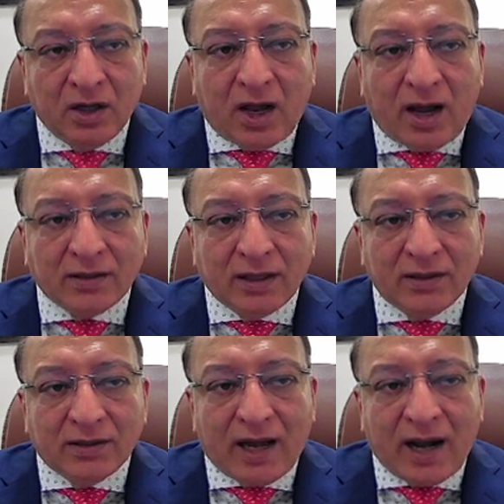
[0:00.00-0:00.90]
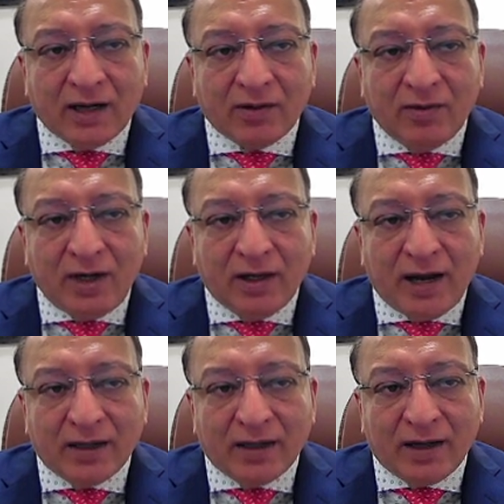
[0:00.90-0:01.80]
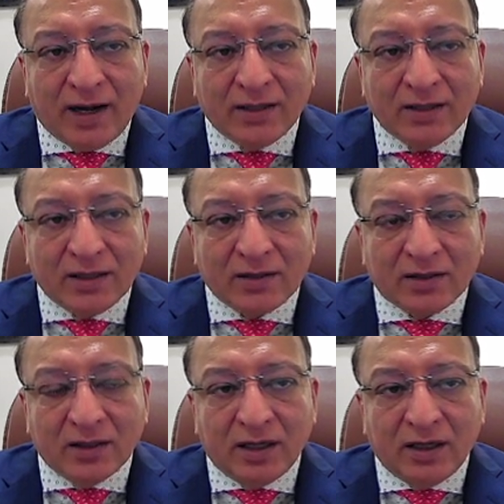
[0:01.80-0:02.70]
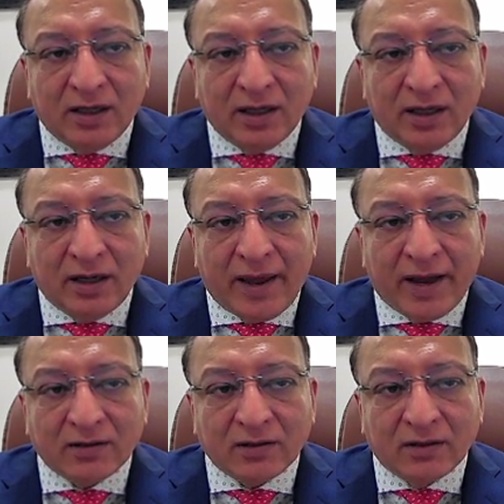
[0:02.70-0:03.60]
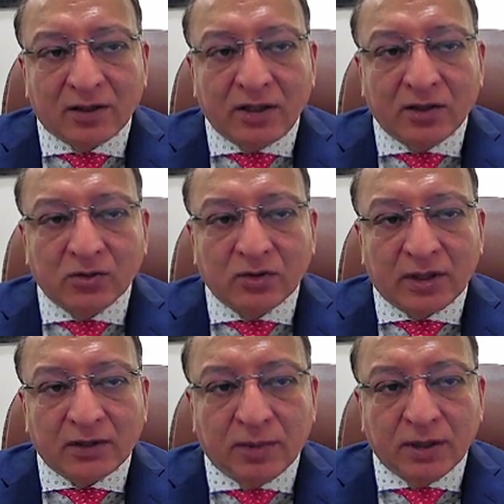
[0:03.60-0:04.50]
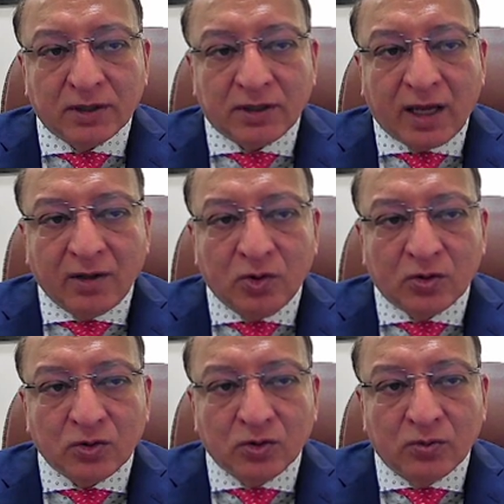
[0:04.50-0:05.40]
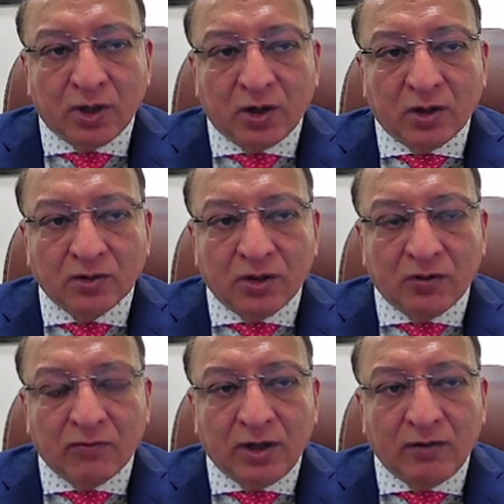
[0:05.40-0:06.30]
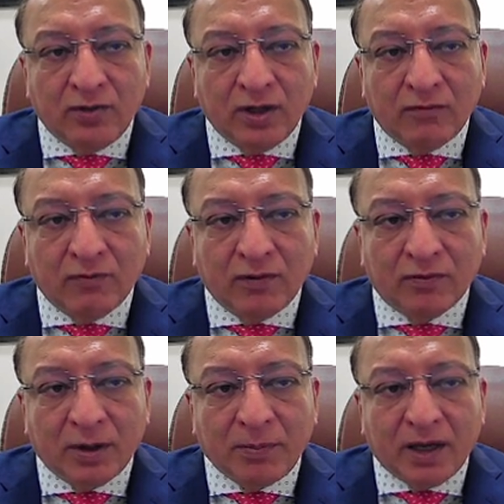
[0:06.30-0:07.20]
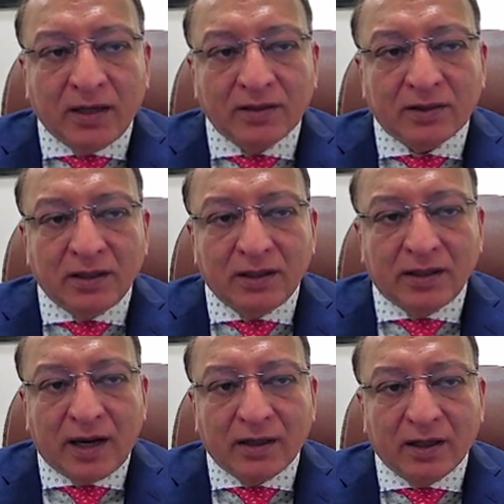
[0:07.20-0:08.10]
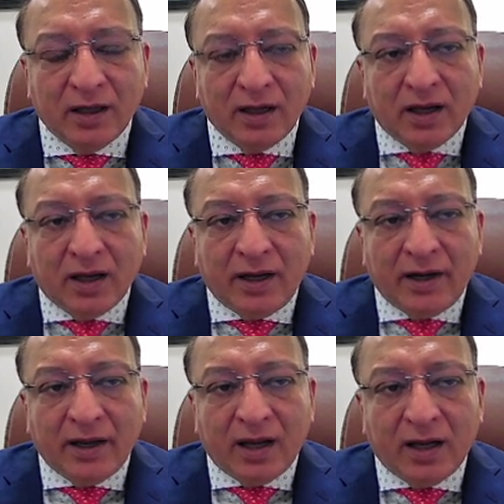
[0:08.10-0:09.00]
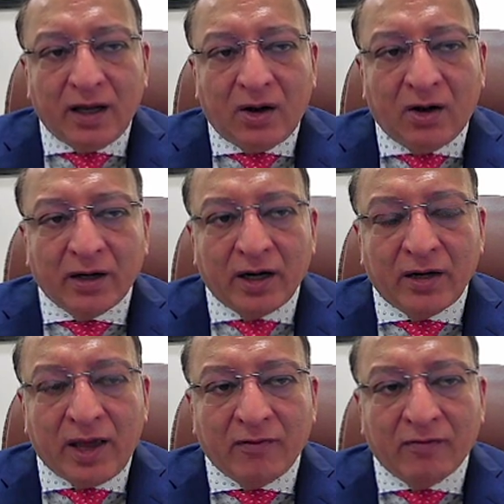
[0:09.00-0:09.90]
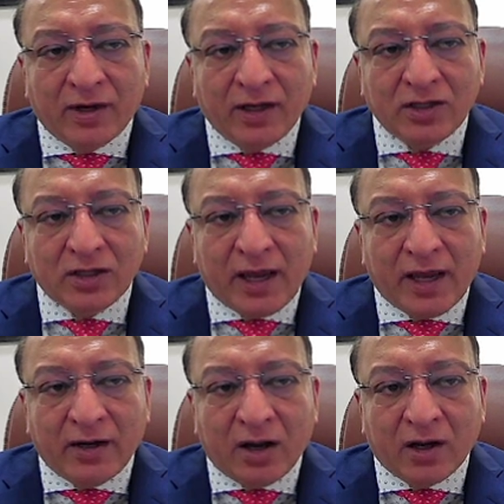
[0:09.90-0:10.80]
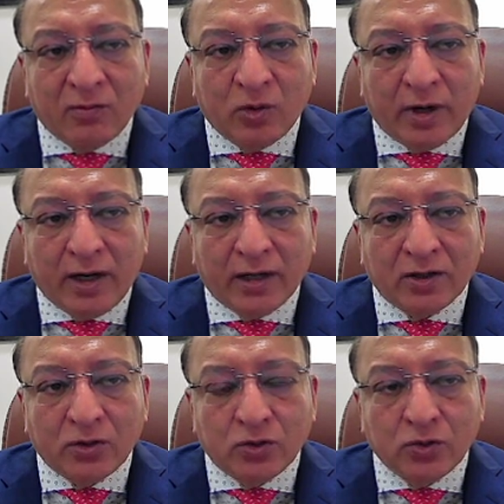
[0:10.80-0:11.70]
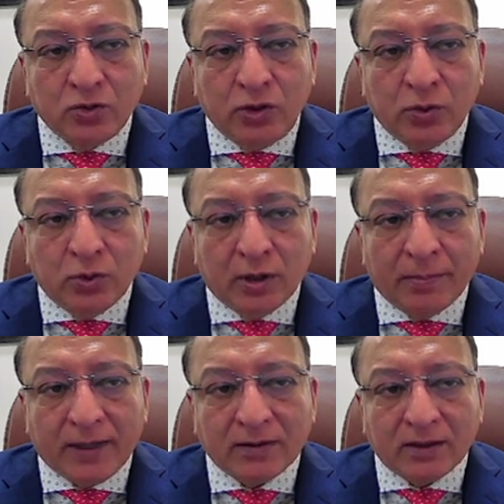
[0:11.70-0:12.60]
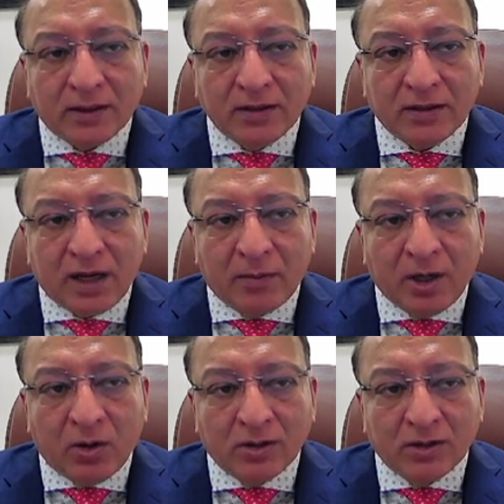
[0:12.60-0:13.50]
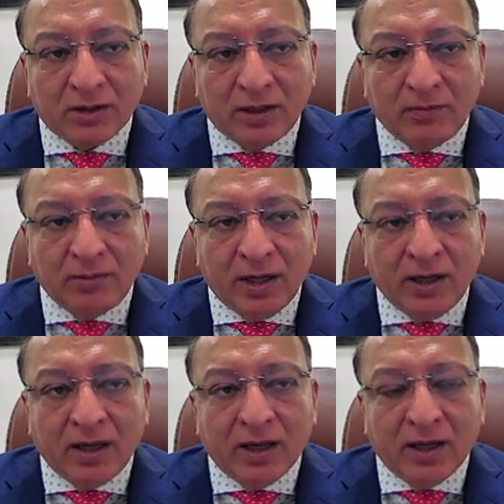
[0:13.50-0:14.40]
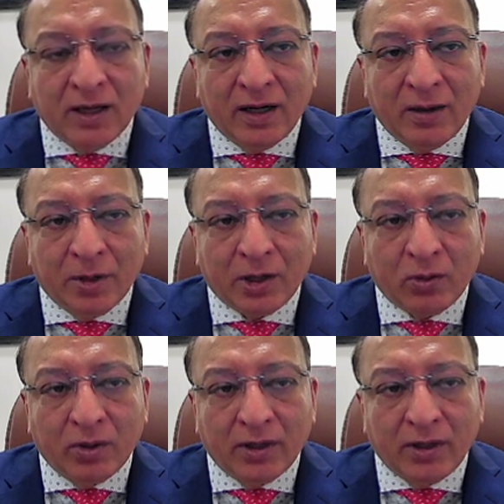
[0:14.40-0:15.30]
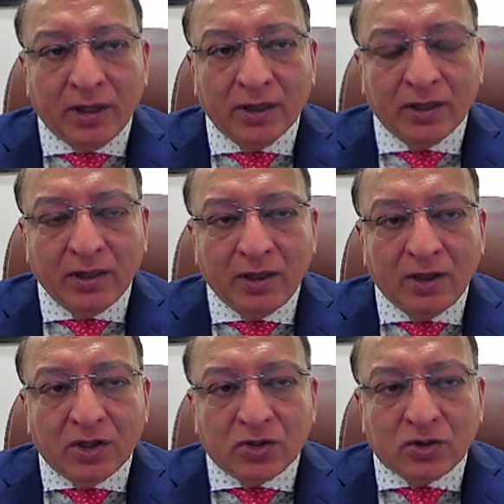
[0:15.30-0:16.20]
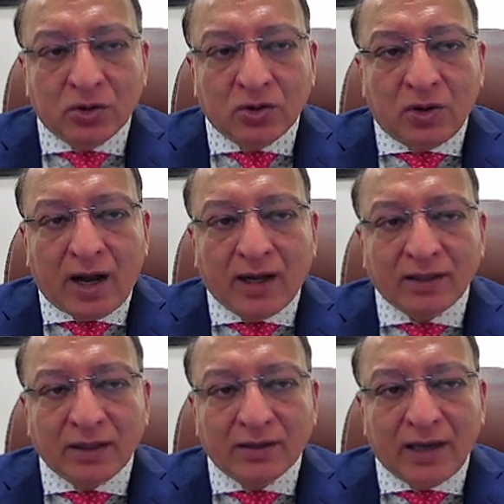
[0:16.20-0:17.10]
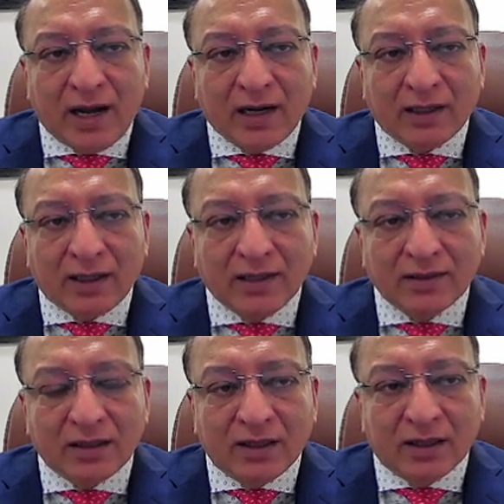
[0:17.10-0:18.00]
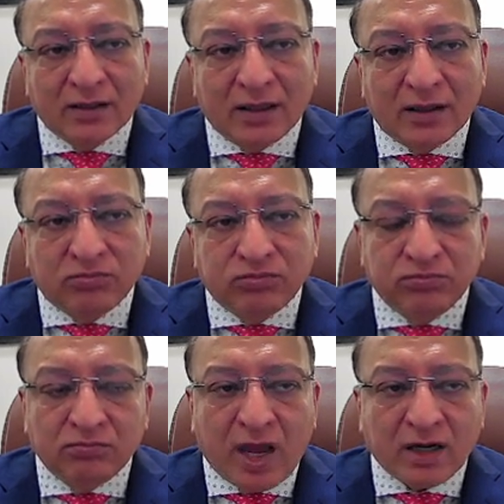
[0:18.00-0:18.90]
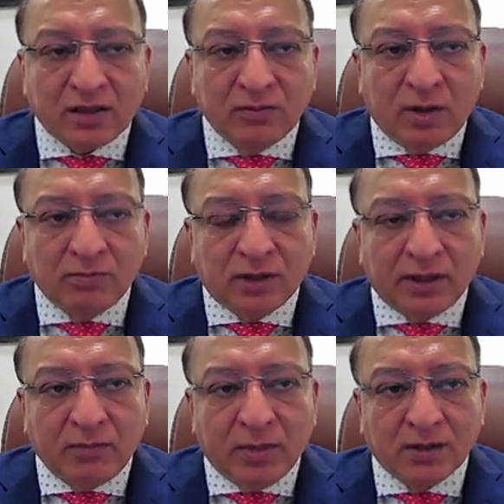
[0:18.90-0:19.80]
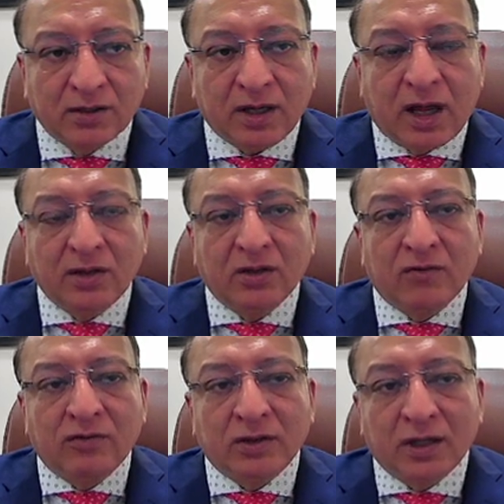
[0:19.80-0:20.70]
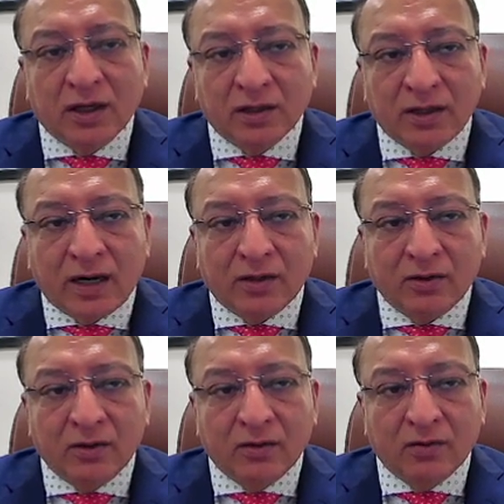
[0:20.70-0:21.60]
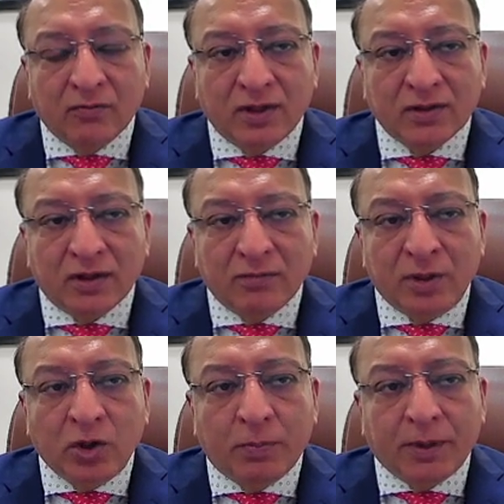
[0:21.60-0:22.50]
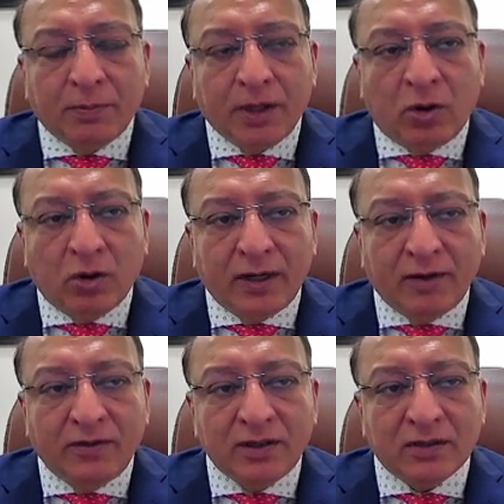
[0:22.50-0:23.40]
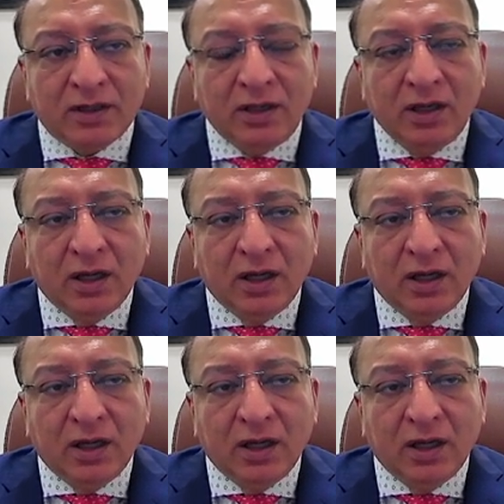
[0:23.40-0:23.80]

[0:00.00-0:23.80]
I think that will get adjusted in next 3 to 6 months time or so because we typically seen that India, on an average, can accommodate 2 new capacities coming on stream in a particular year. So I think that is another maximum 3 months kind of a thing that we see. BOPP already we see